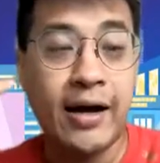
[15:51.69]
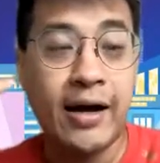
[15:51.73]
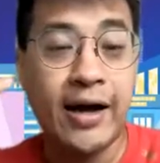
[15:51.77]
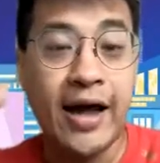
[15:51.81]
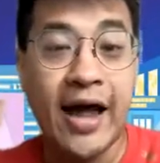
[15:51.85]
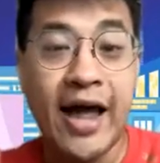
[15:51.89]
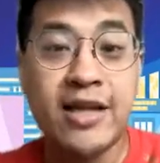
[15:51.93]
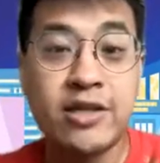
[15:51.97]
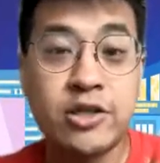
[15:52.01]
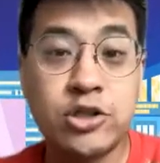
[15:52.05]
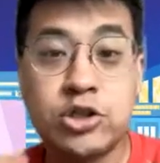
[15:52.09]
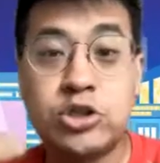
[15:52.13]

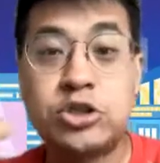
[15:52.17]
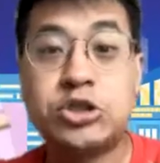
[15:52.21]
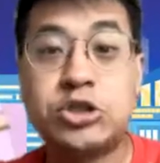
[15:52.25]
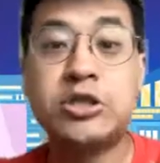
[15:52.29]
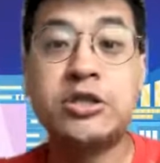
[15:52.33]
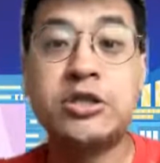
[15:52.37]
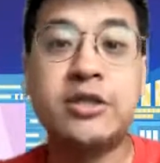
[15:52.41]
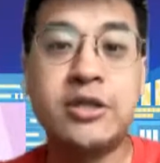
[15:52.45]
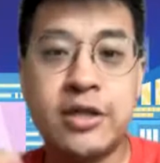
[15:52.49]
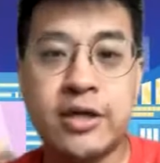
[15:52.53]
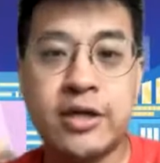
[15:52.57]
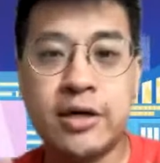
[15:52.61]

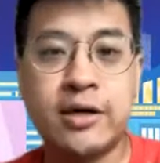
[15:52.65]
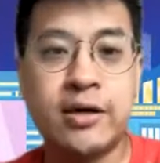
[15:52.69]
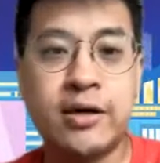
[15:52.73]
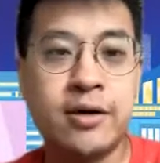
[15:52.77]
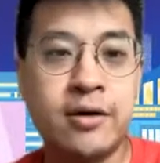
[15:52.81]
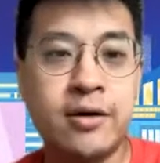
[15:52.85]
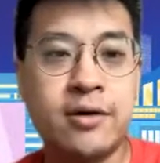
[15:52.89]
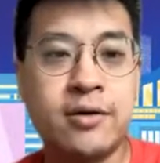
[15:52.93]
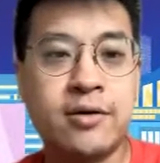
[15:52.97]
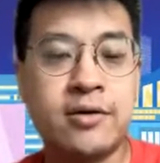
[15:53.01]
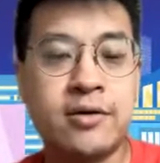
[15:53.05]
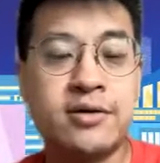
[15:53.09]
engineer
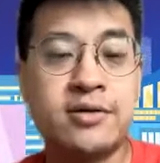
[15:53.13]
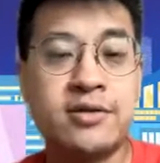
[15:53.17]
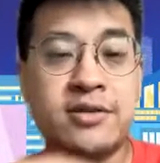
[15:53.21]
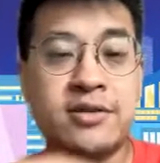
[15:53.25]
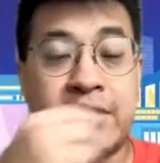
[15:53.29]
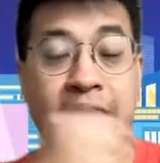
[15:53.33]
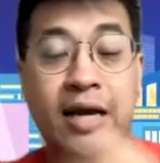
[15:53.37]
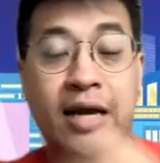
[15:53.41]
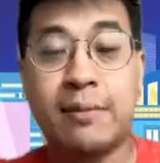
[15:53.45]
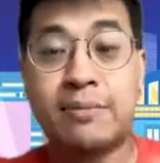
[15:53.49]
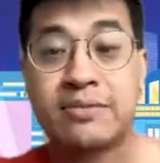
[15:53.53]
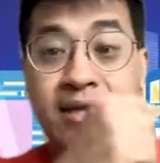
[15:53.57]

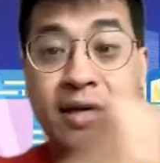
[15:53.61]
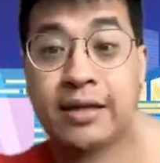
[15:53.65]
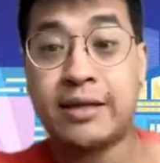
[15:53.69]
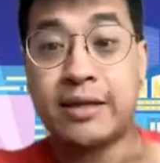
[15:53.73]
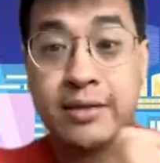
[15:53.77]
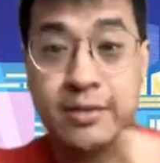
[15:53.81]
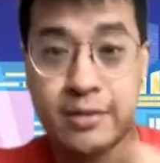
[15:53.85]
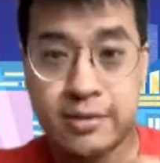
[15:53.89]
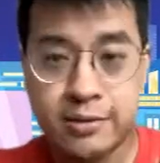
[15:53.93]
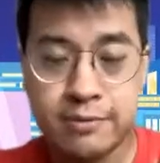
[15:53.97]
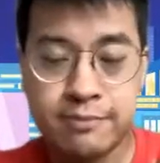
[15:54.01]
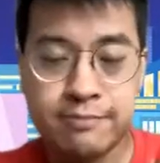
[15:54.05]
startups like
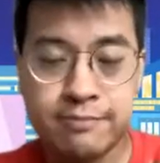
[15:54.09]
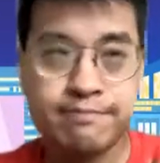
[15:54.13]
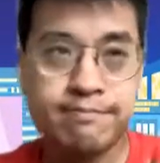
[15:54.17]
this.